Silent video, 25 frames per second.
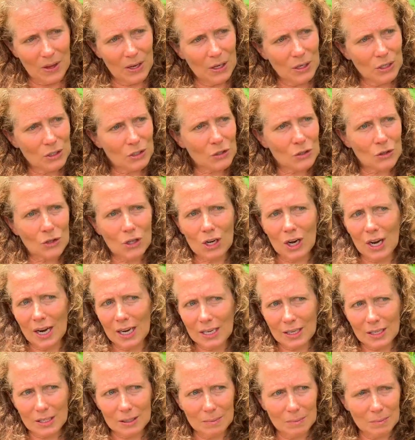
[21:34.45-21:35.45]
so that I
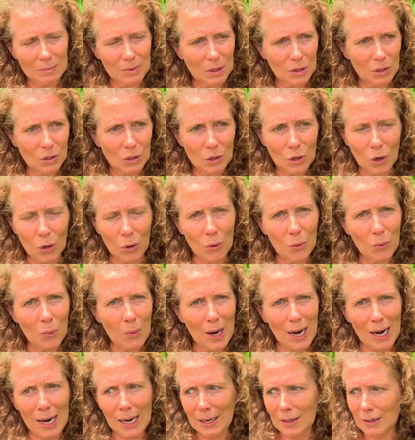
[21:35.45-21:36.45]
can go
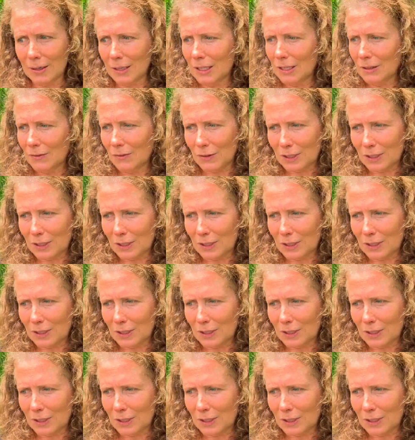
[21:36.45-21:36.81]
away and